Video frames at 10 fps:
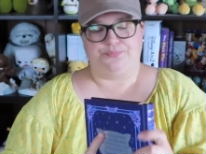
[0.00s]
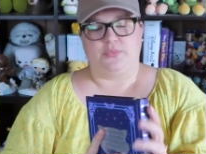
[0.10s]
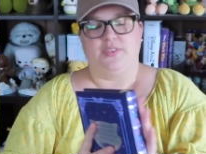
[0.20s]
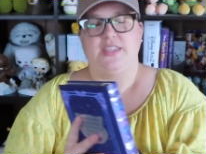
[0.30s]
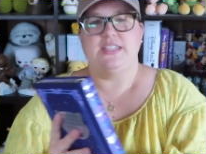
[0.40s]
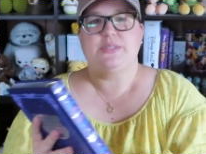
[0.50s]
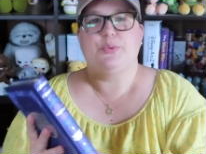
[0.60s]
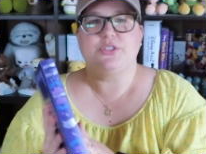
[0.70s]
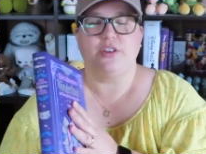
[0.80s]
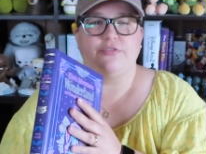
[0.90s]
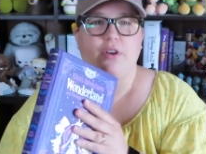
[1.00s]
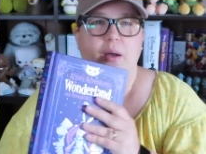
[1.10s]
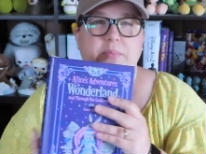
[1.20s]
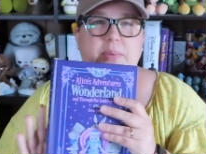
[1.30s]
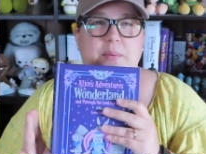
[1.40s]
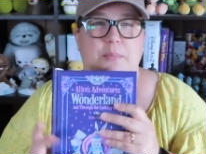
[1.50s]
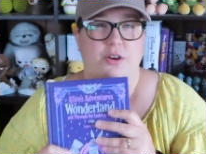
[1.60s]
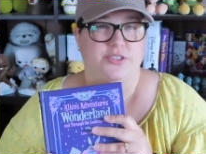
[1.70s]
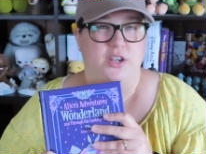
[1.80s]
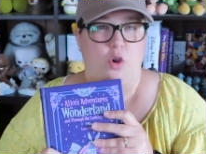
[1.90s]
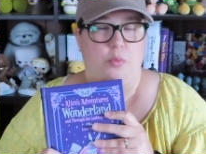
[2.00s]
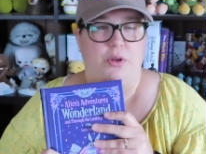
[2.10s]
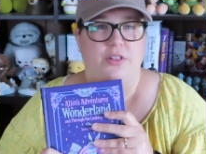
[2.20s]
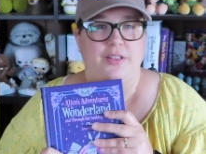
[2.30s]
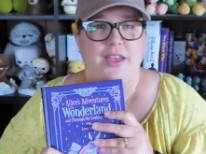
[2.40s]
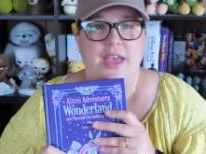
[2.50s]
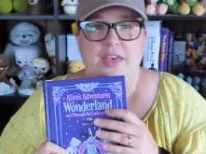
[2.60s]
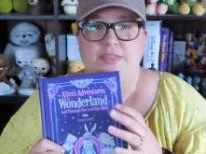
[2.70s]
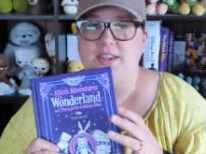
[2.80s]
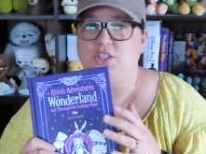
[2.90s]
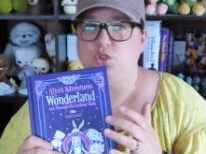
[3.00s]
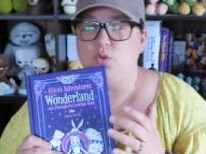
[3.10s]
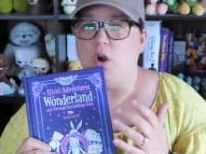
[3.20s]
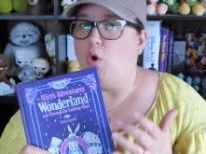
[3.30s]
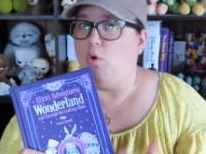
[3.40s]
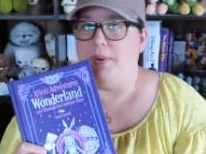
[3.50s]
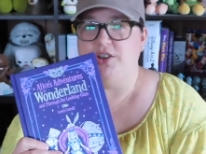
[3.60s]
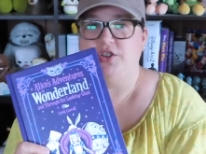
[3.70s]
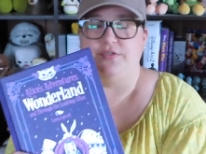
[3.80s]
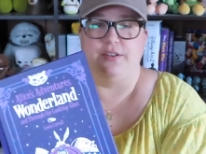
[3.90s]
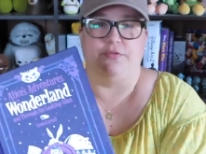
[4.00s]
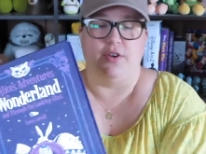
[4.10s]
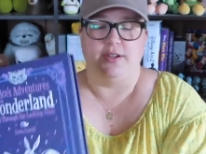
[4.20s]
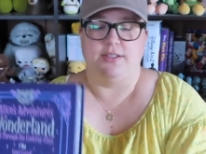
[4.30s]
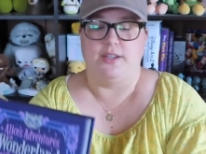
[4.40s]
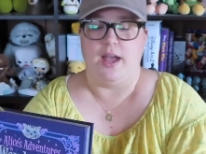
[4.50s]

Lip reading: These books are from Barnes & Noble. They do a whole bunch of different